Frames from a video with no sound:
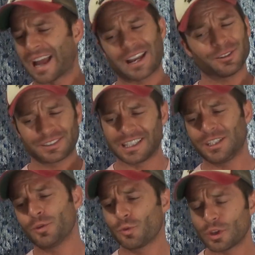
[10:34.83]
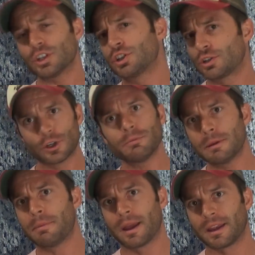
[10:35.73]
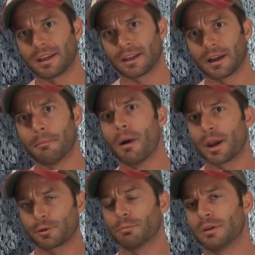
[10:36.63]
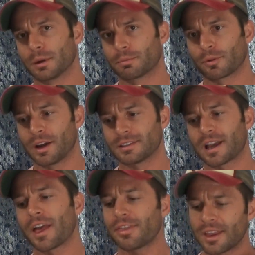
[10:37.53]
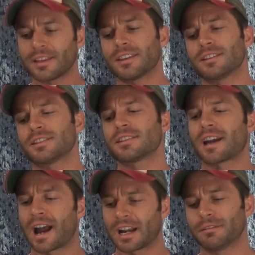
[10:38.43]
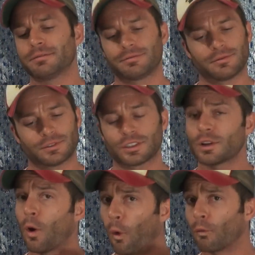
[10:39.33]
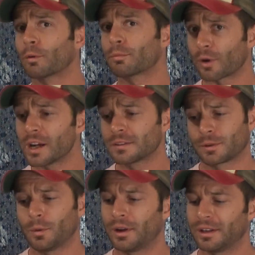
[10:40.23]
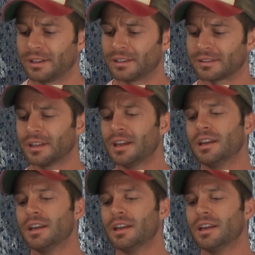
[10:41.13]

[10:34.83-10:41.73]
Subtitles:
I don't think you really should be paying a micro beer price. I think this is kind of just overpriced for what it is.